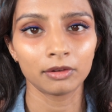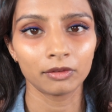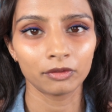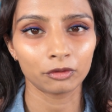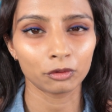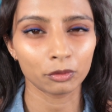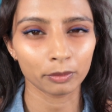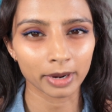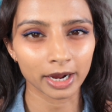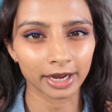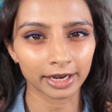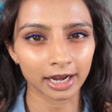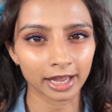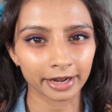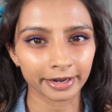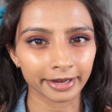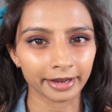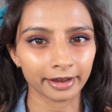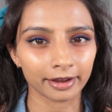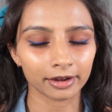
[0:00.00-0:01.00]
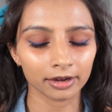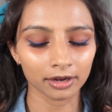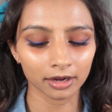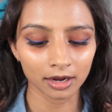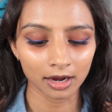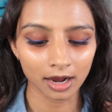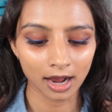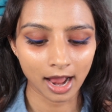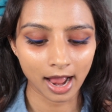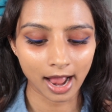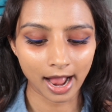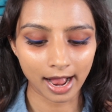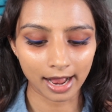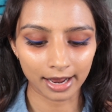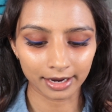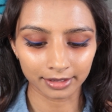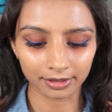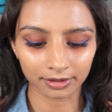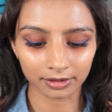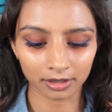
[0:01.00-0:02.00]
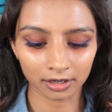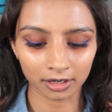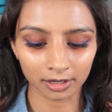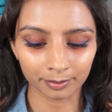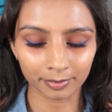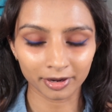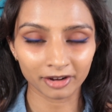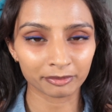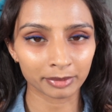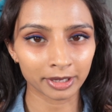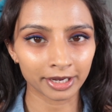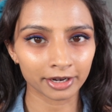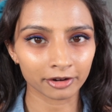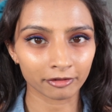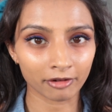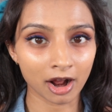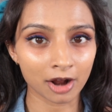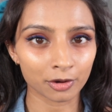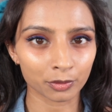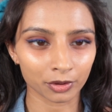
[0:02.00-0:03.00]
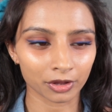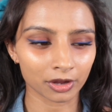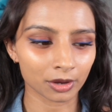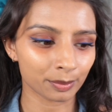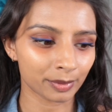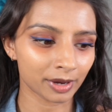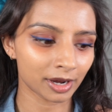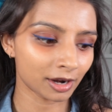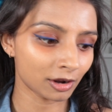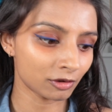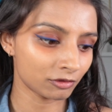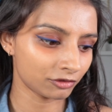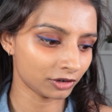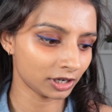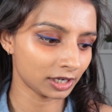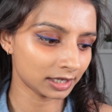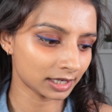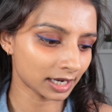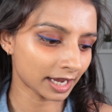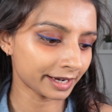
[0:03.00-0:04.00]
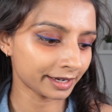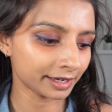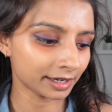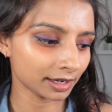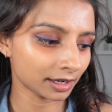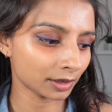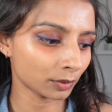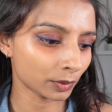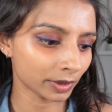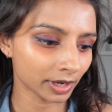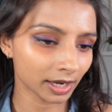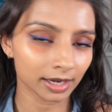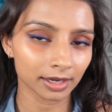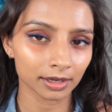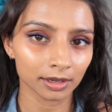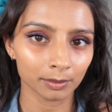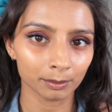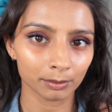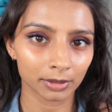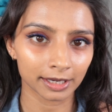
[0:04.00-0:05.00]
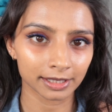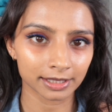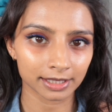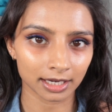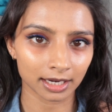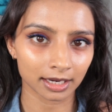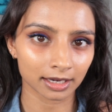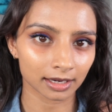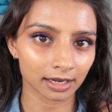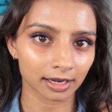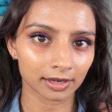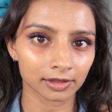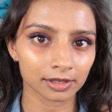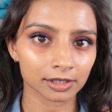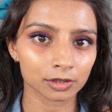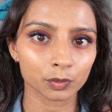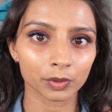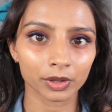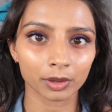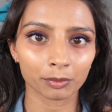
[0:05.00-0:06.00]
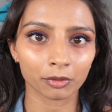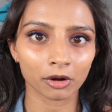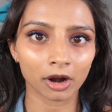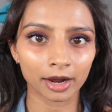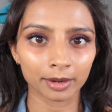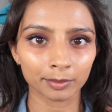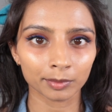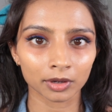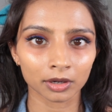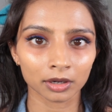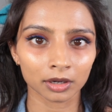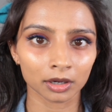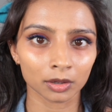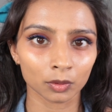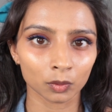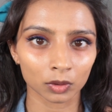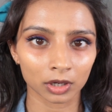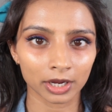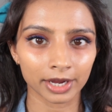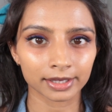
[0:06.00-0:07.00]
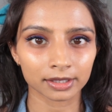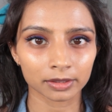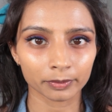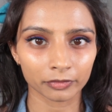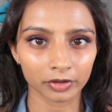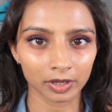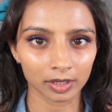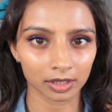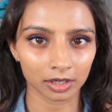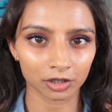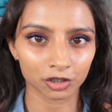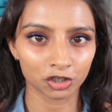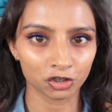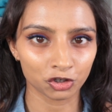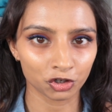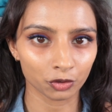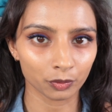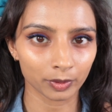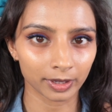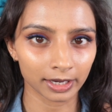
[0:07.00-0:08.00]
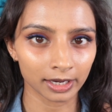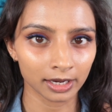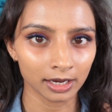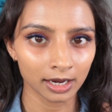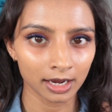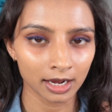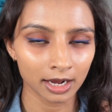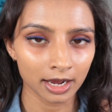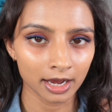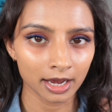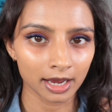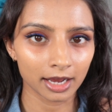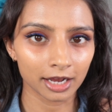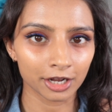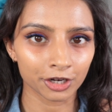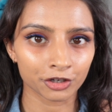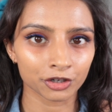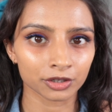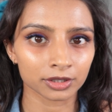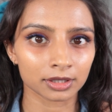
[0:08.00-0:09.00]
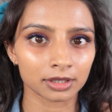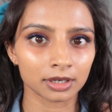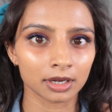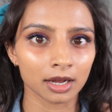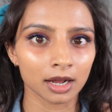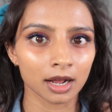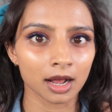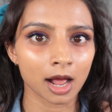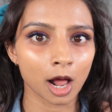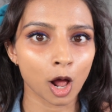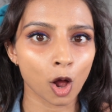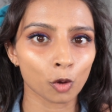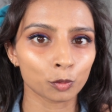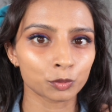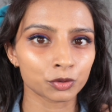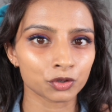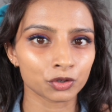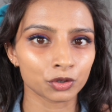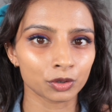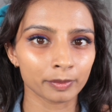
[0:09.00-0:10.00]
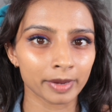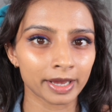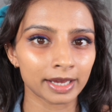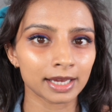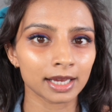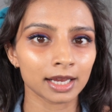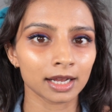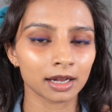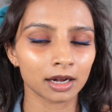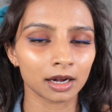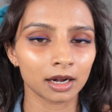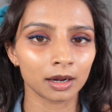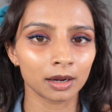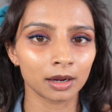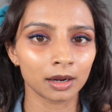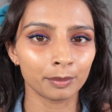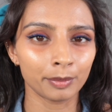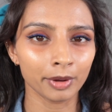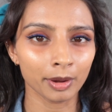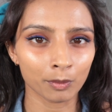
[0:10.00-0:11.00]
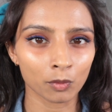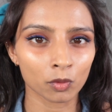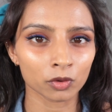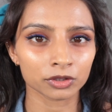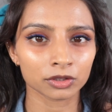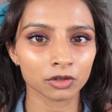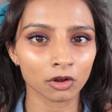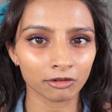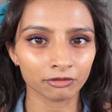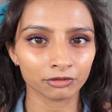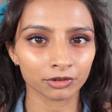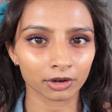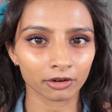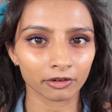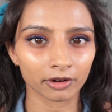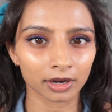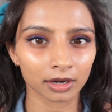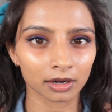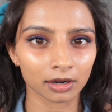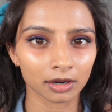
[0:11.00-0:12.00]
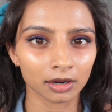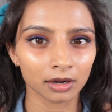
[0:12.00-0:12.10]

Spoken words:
for my liking, and I played around with it a bit and I really like it when I blend it in like this with a primer or like something that's dewy. It just helps to make it a bit more softer and